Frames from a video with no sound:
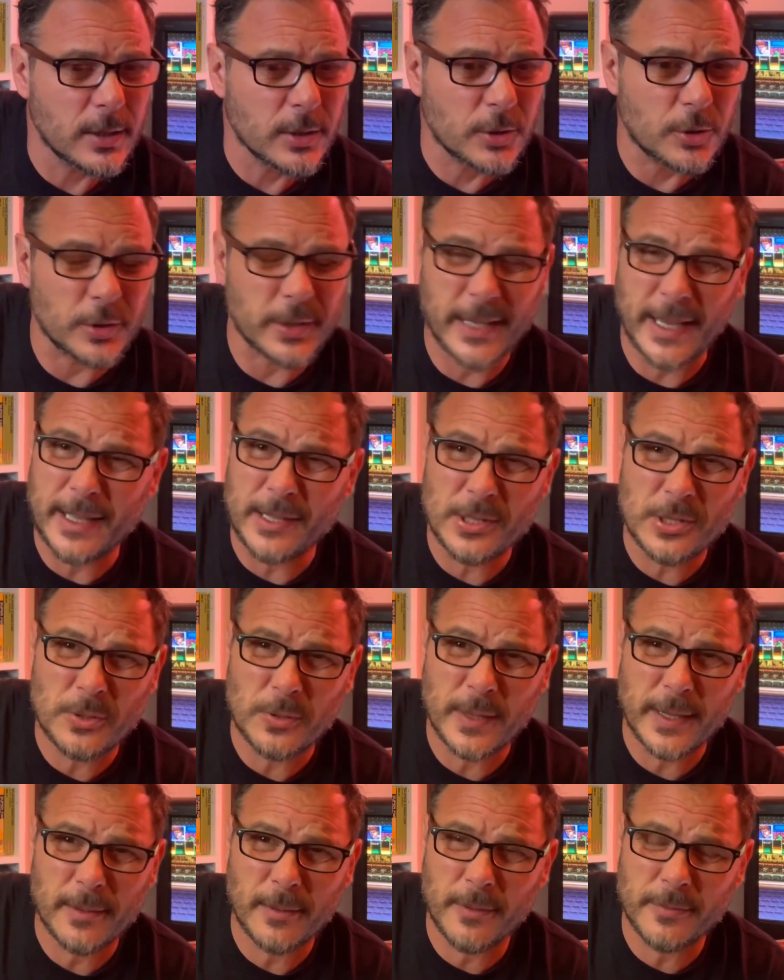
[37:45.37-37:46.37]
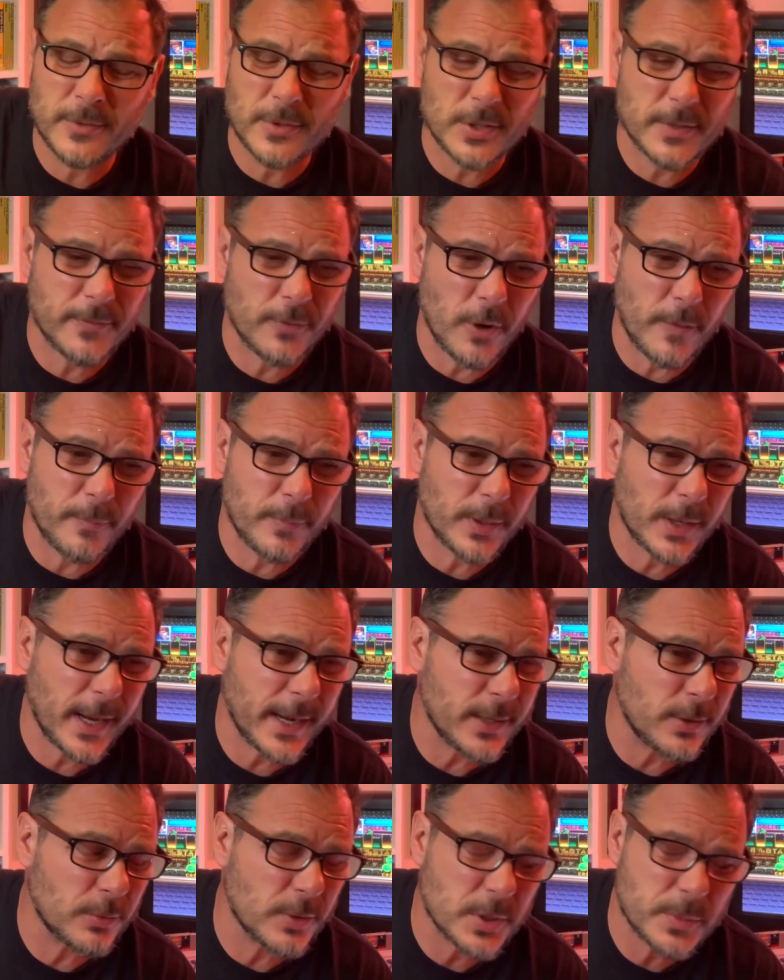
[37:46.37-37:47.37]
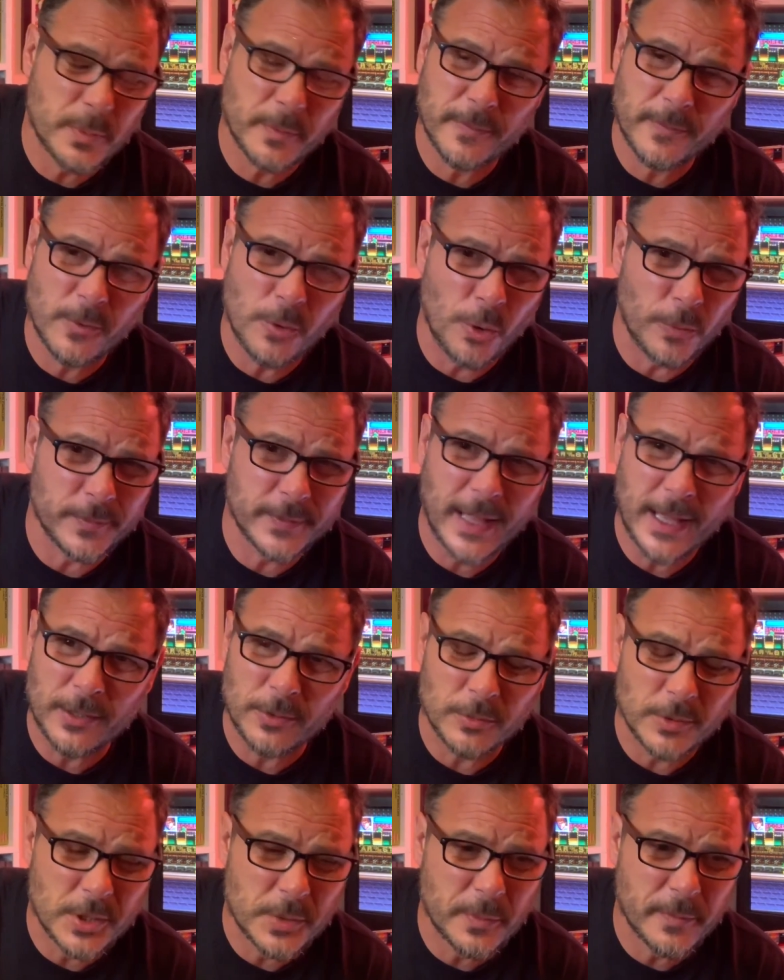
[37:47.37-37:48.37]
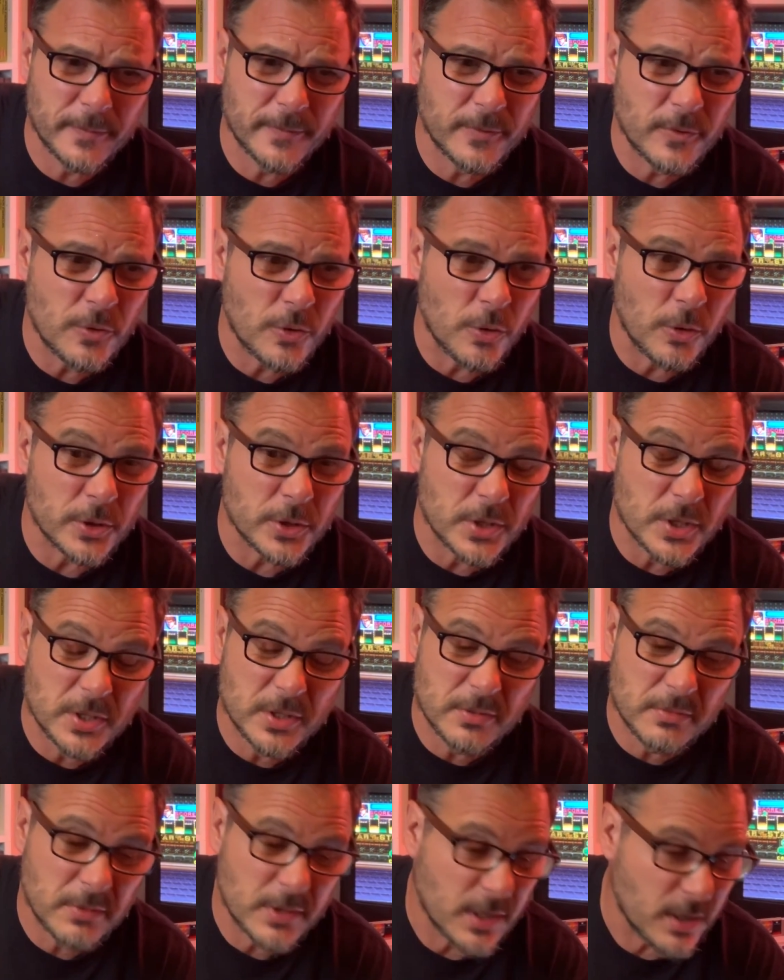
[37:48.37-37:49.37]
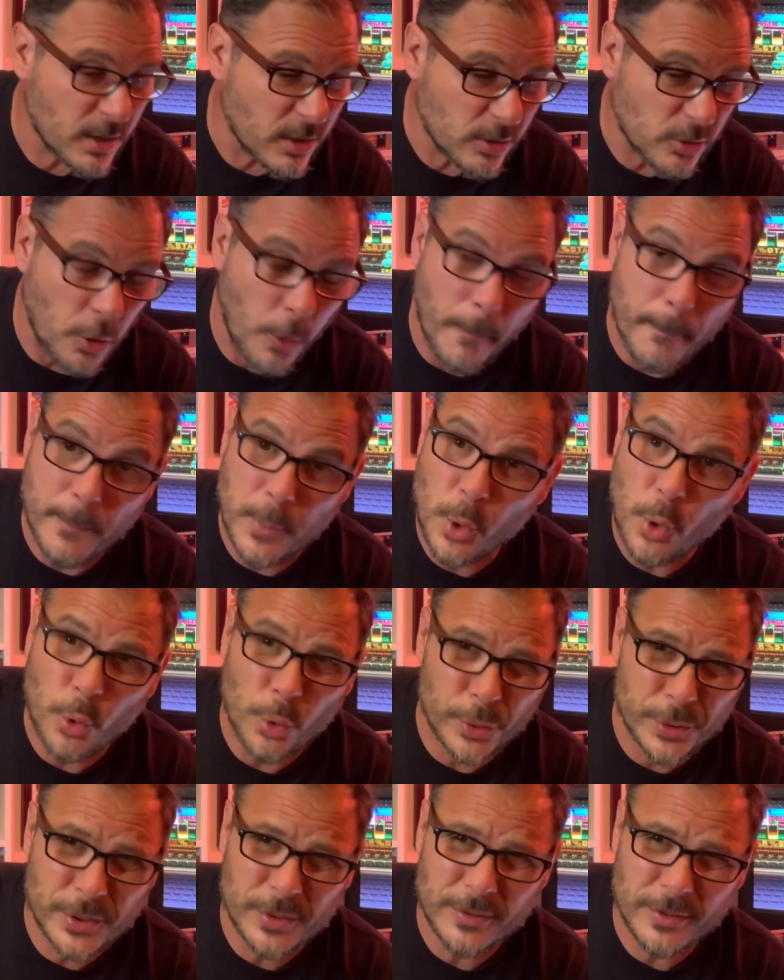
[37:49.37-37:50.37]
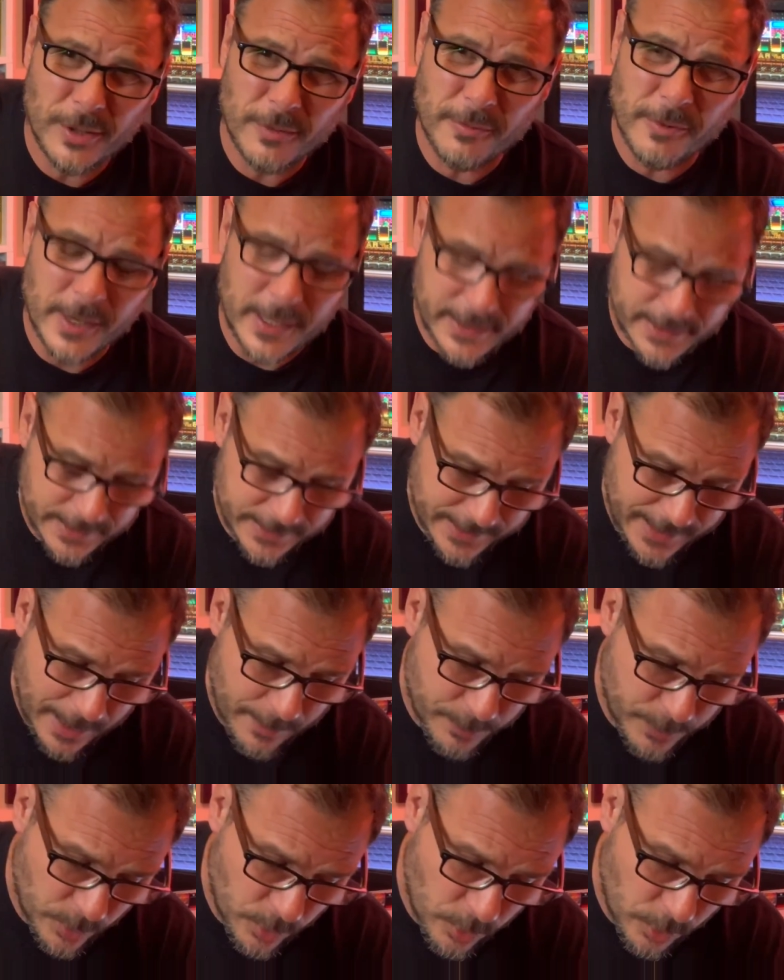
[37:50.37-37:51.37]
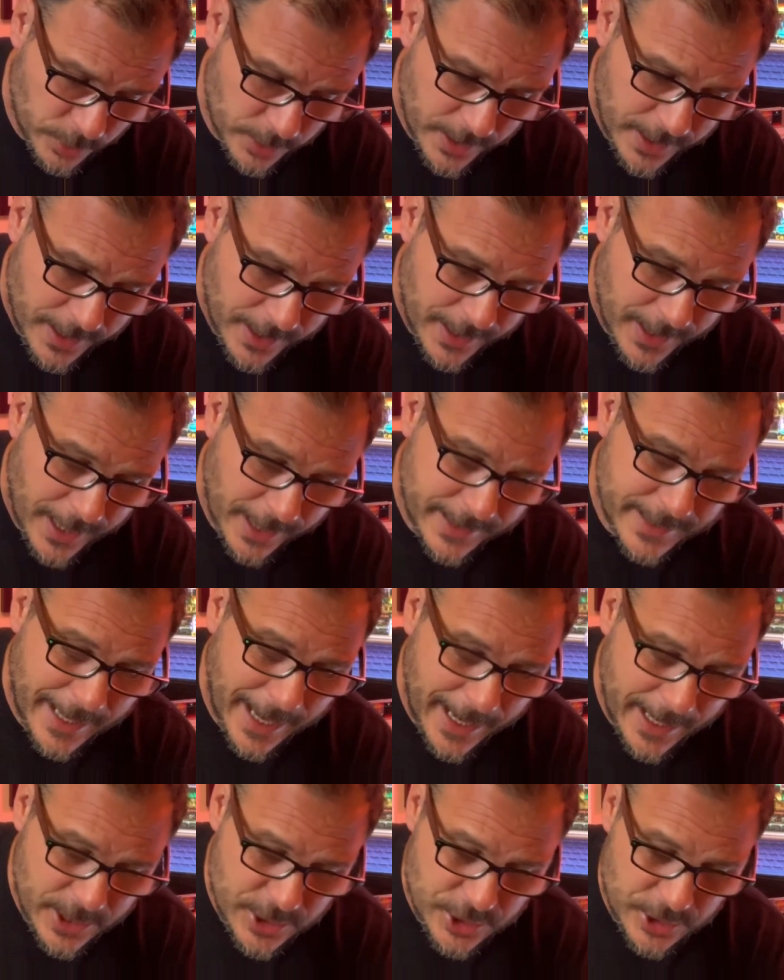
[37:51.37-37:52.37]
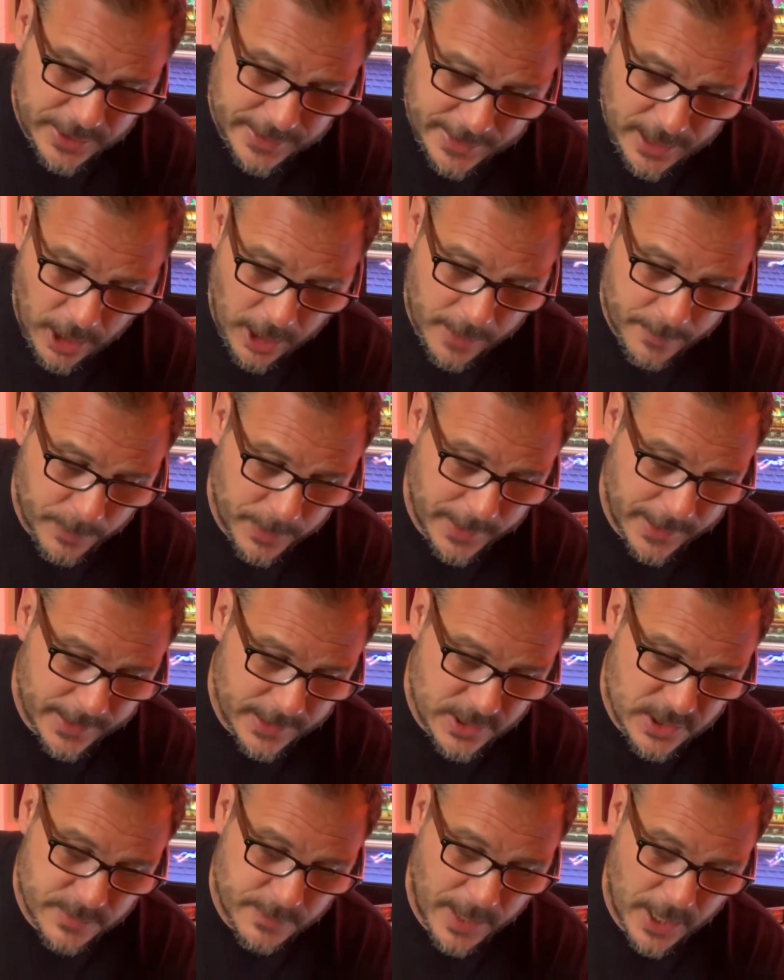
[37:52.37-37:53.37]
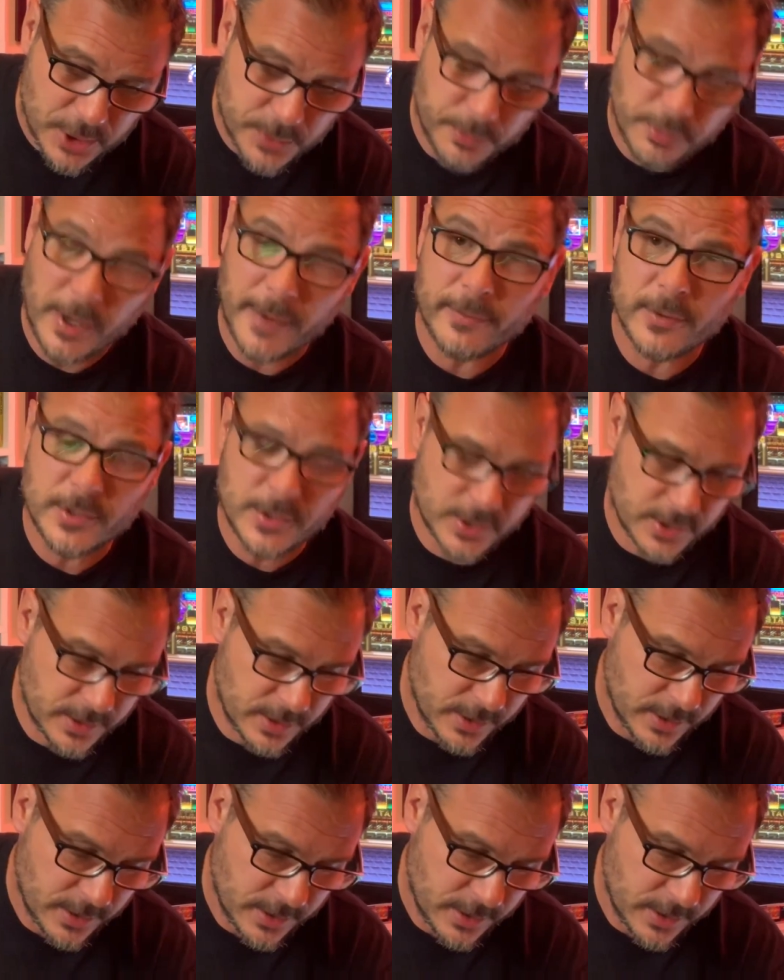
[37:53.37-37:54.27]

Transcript: Couldn't get into it. I just thought I played all this before, I've done all this before, and just got bored. I really did get bored. Occasionally I play Smash Brothers.